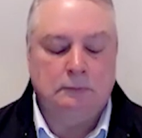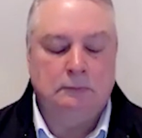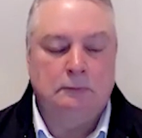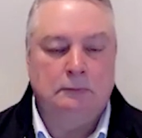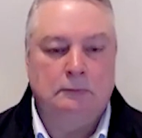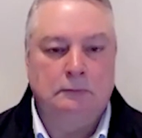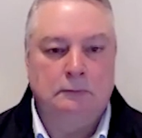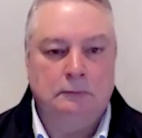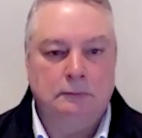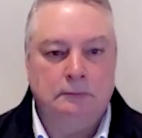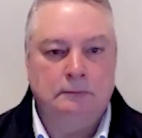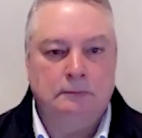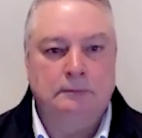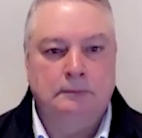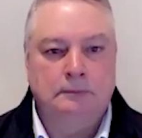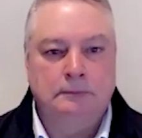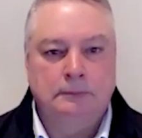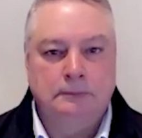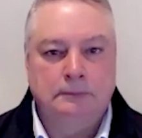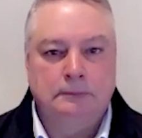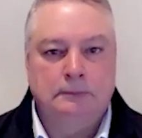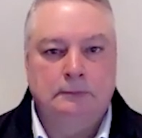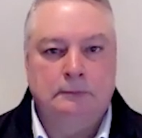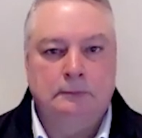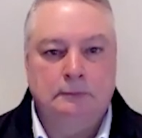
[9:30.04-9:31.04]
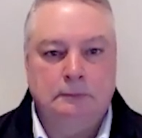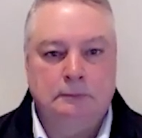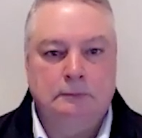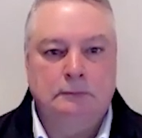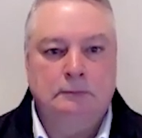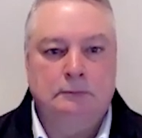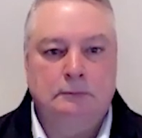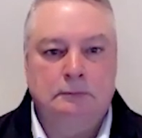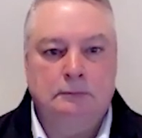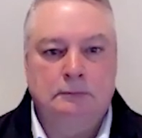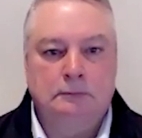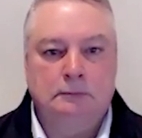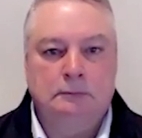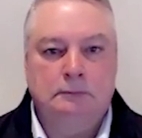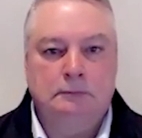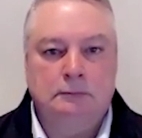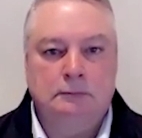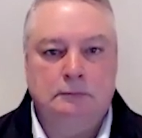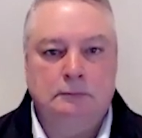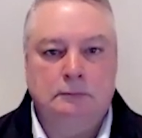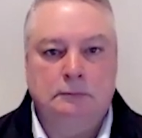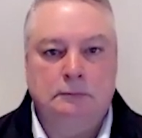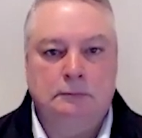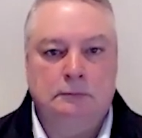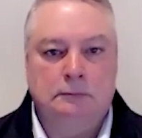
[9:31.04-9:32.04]

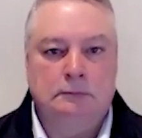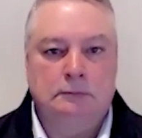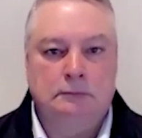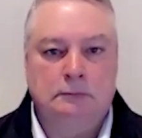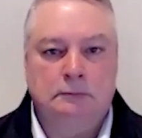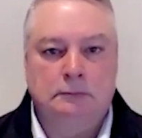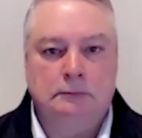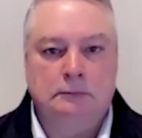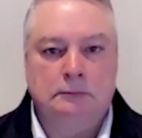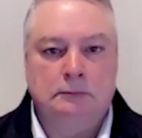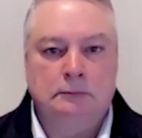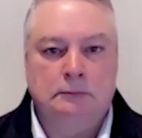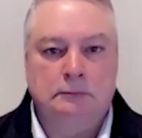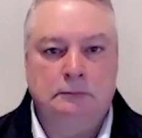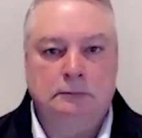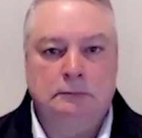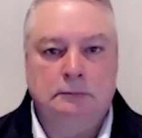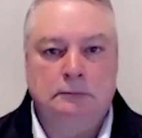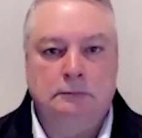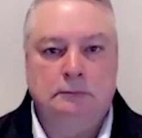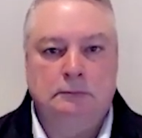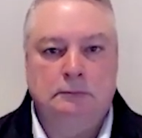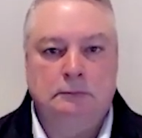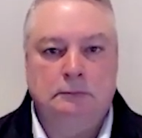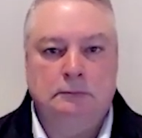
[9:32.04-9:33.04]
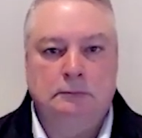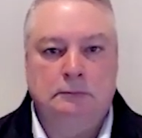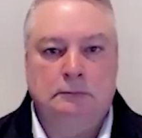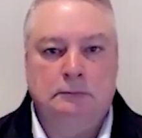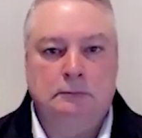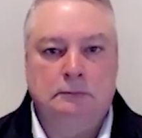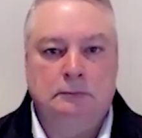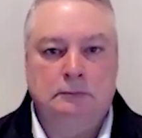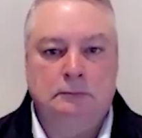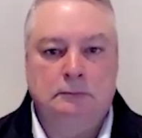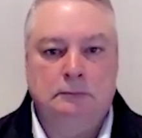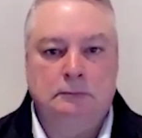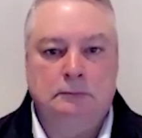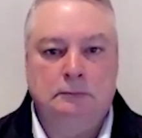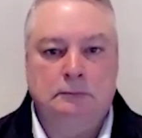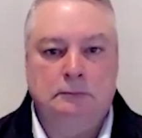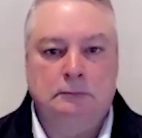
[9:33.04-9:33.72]
The person shown says nothing.